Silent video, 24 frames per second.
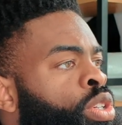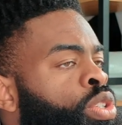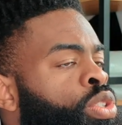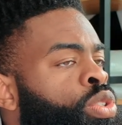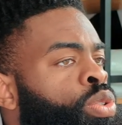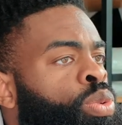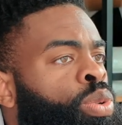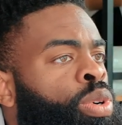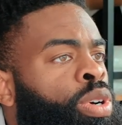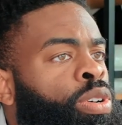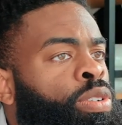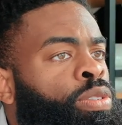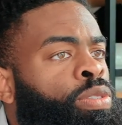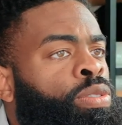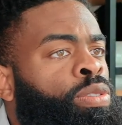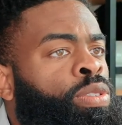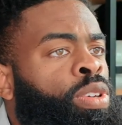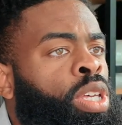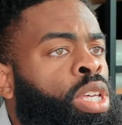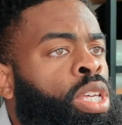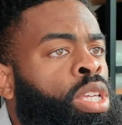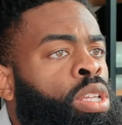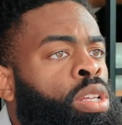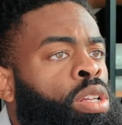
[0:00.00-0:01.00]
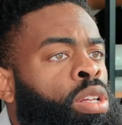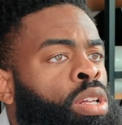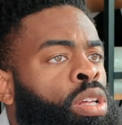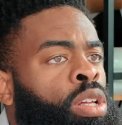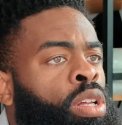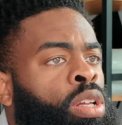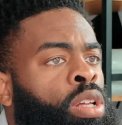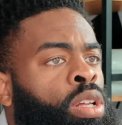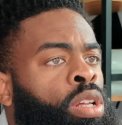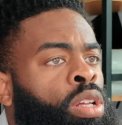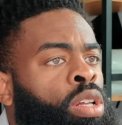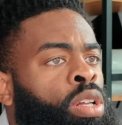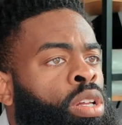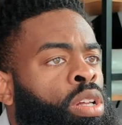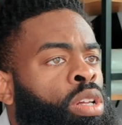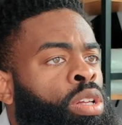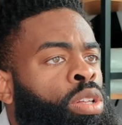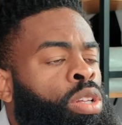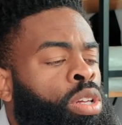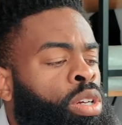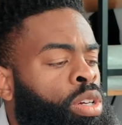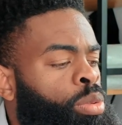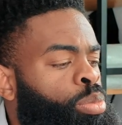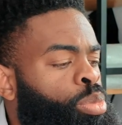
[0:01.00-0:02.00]
square feet,
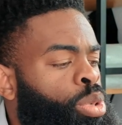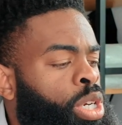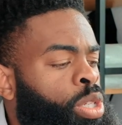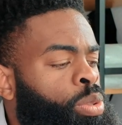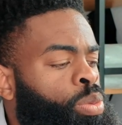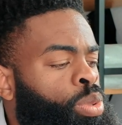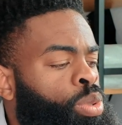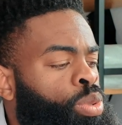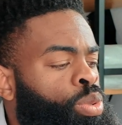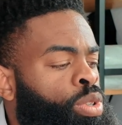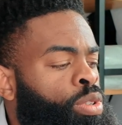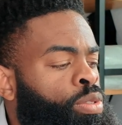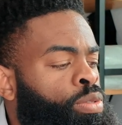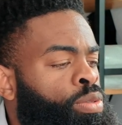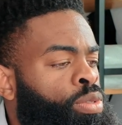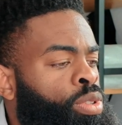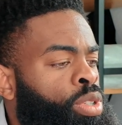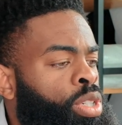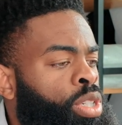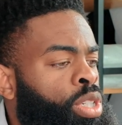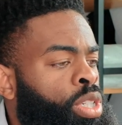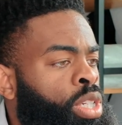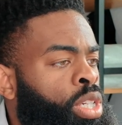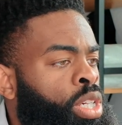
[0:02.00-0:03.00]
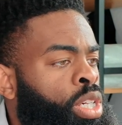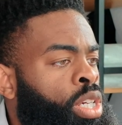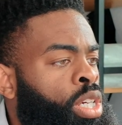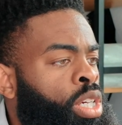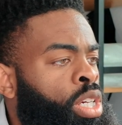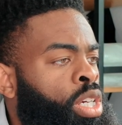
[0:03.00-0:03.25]
price per square foot.